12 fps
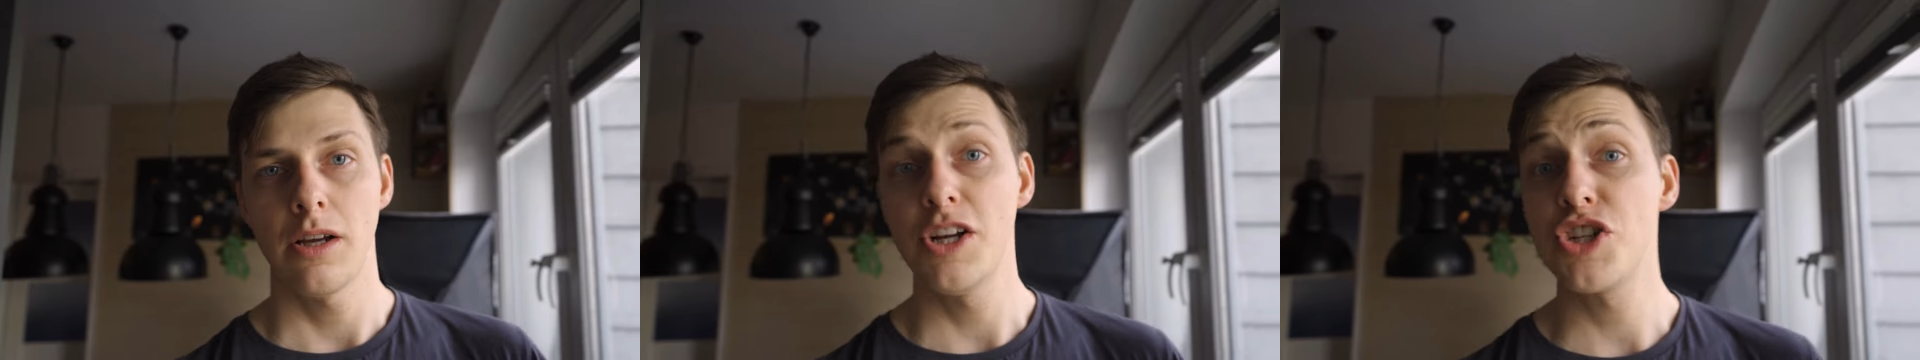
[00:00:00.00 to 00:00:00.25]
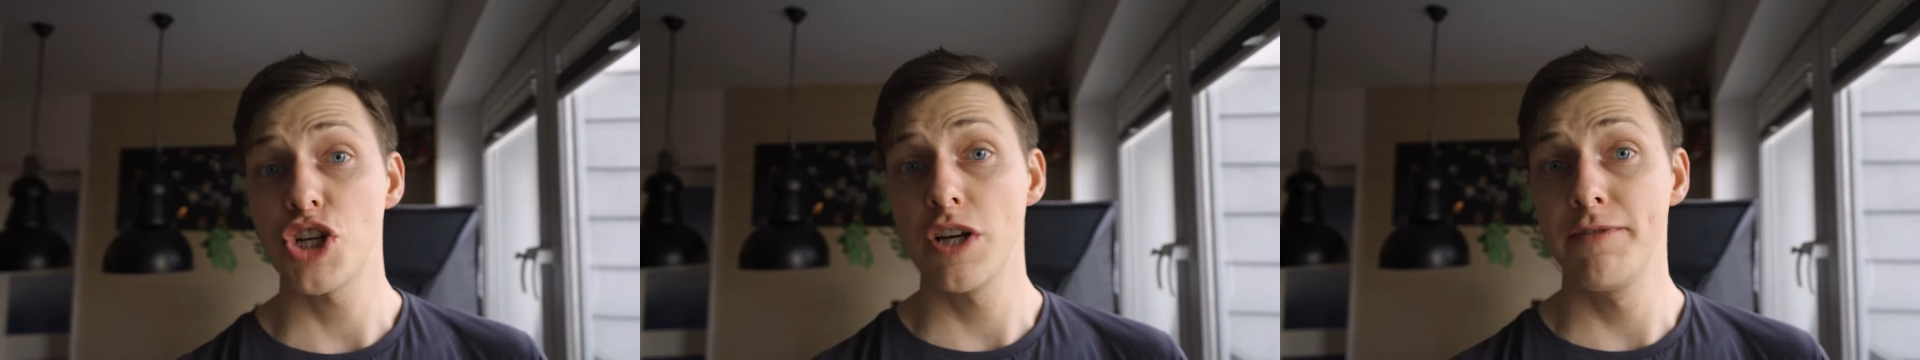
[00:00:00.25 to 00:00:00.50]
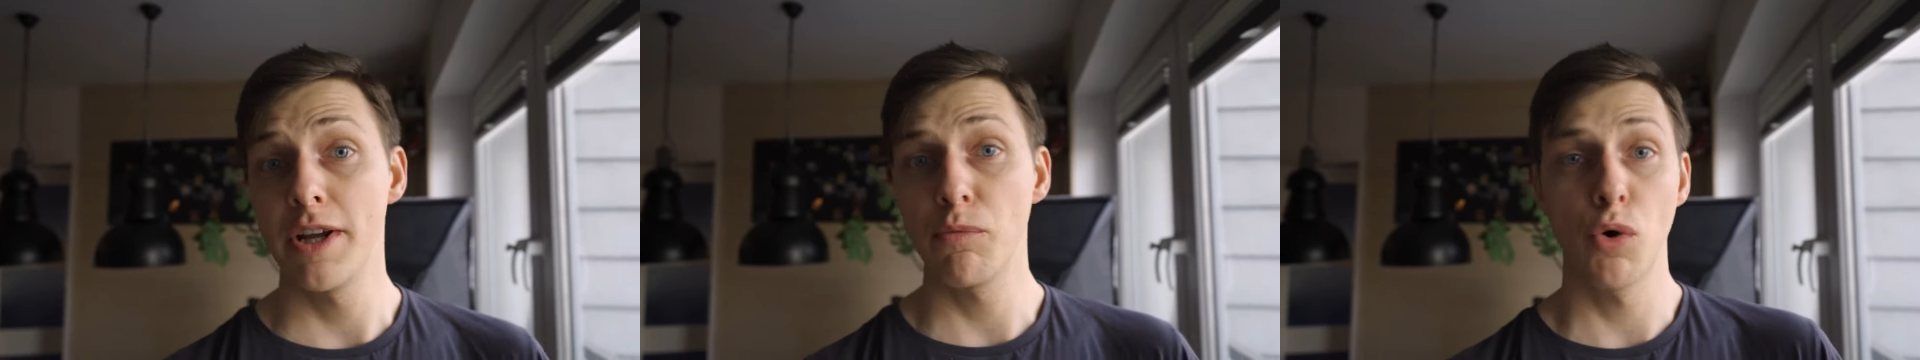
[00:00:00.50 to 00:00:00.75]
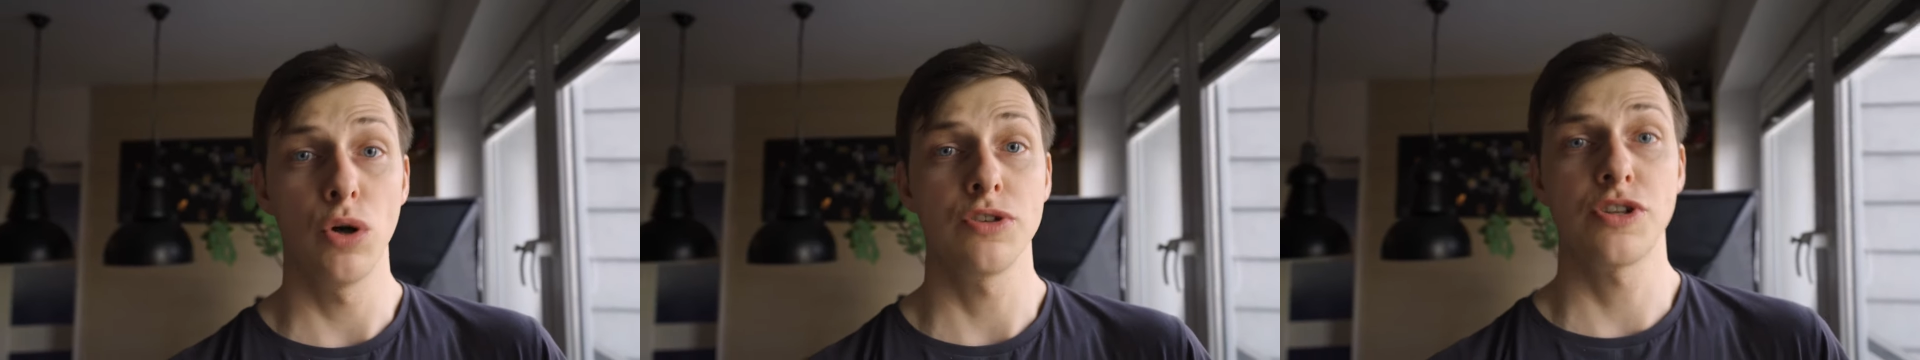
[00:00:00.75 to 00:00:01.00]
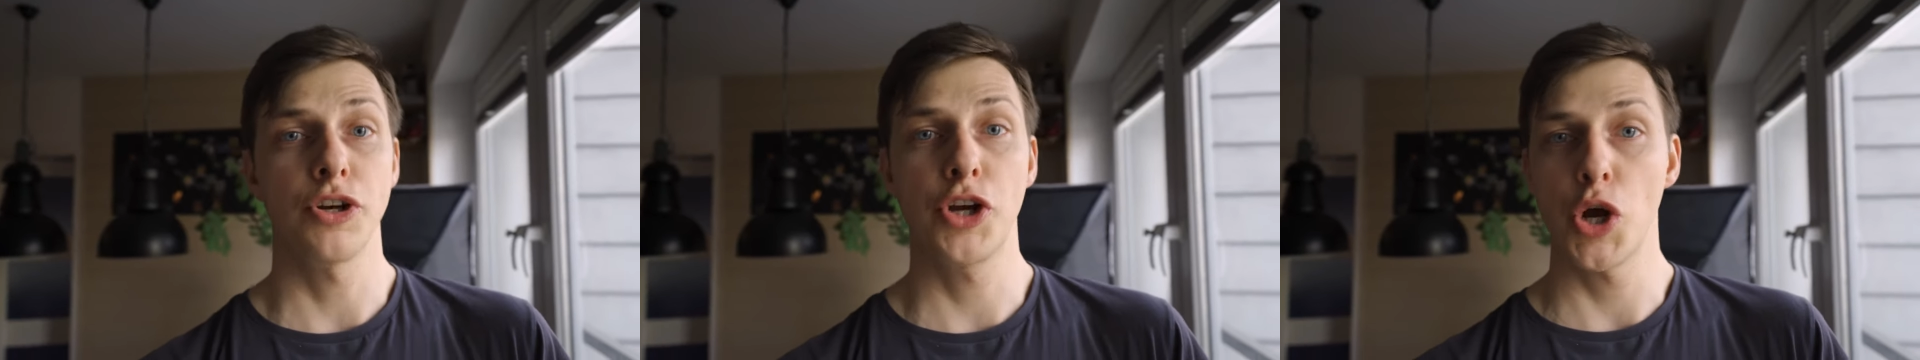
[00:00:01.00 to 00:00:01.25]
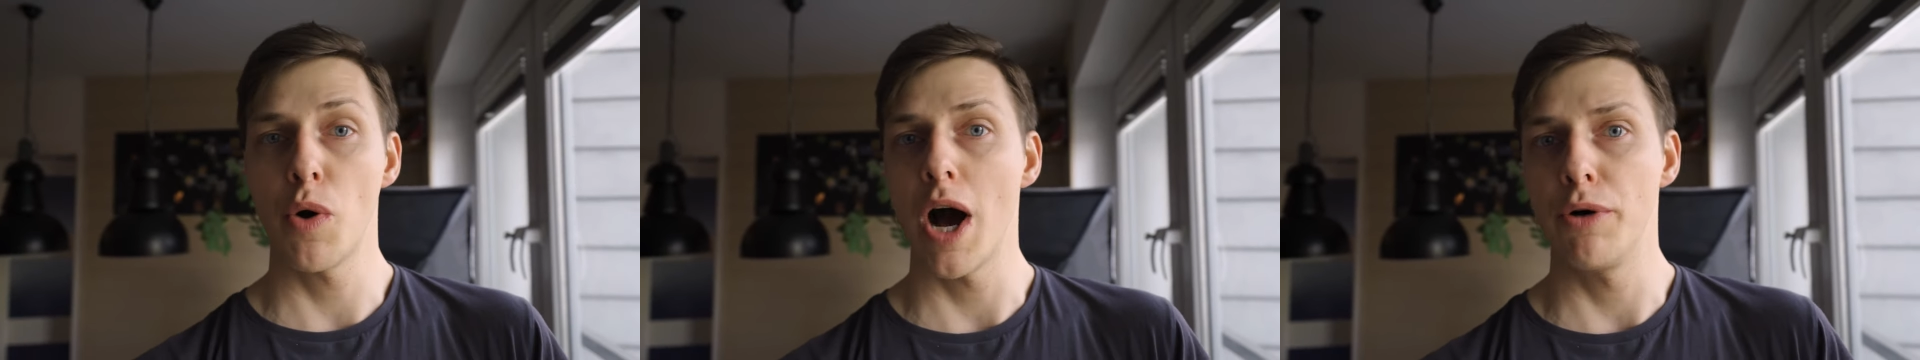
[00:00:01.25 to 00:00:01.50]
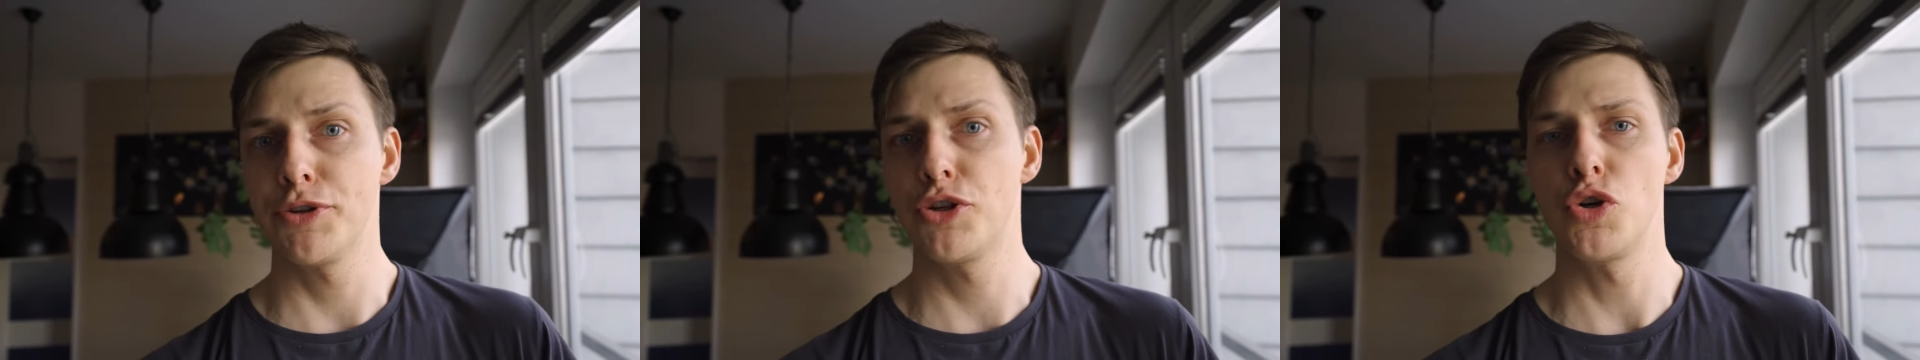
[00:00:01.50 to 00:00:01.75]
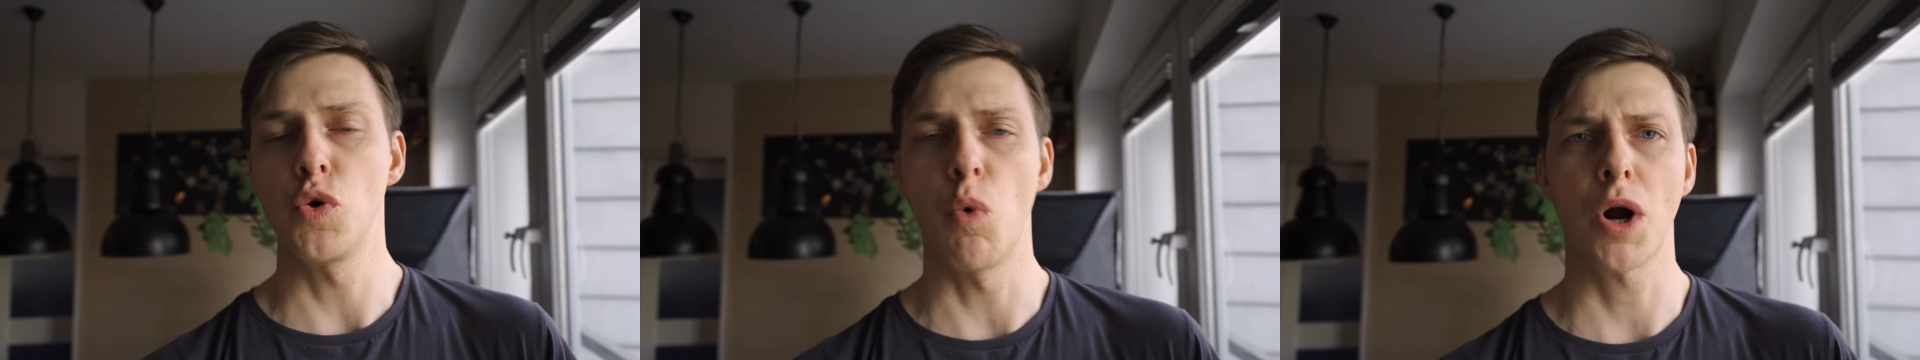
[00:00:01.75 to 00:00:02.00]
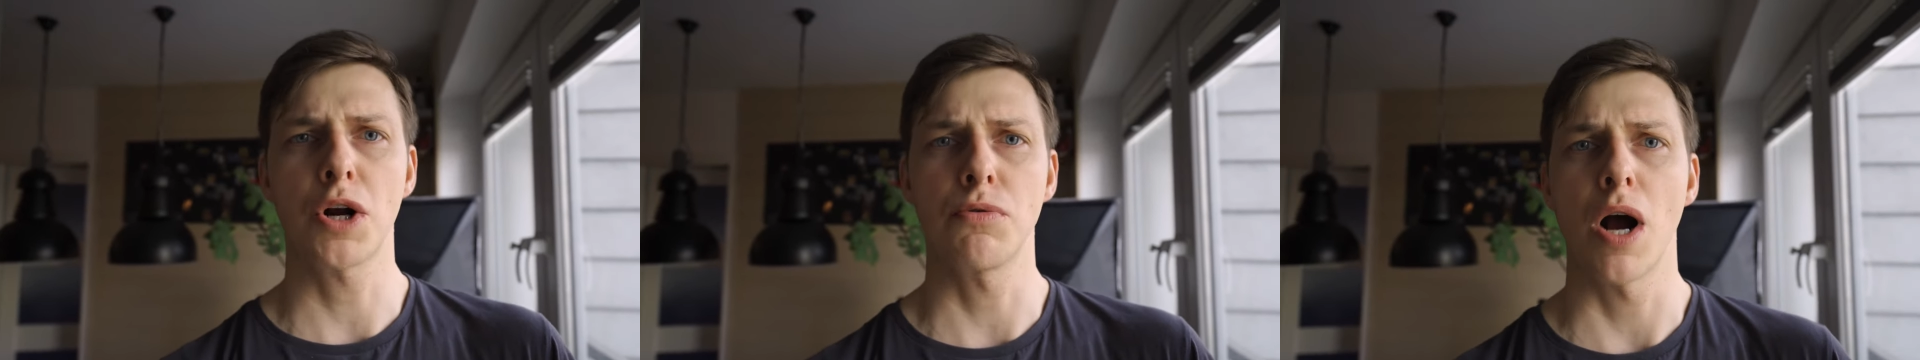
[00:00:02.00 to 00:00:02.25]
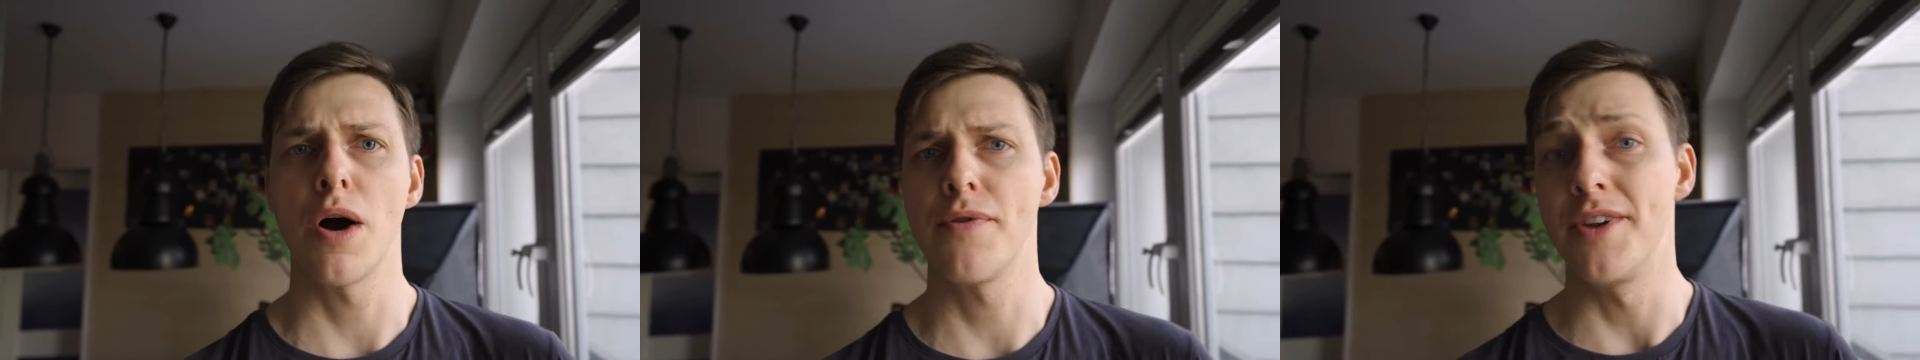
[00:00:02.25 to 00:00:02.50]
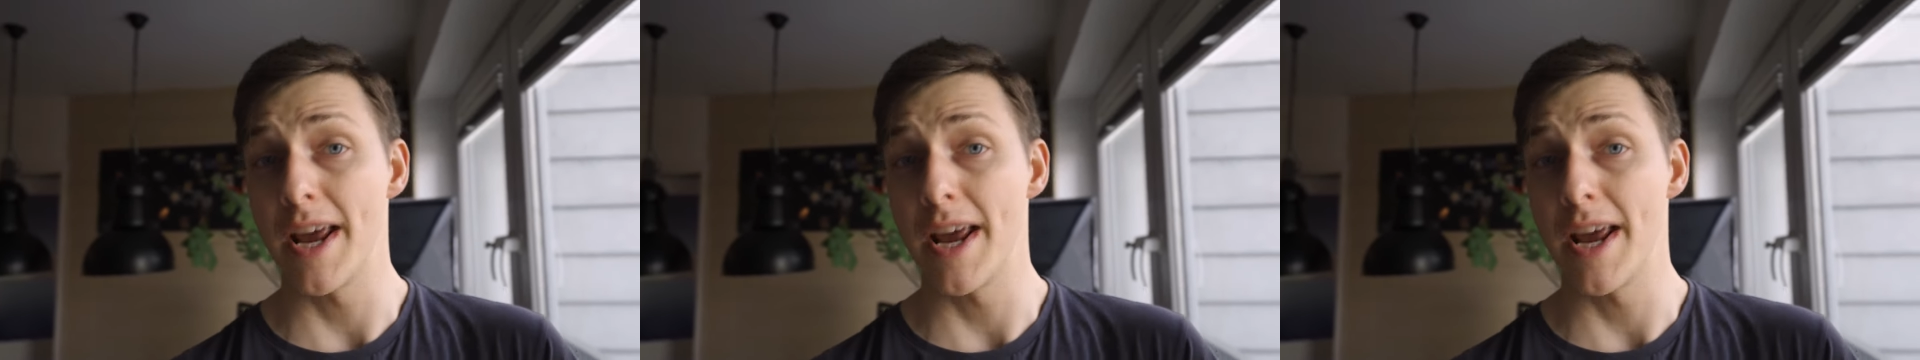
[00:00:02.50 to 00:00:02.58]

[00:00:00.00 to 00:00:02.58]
Each evening we also go out to walk around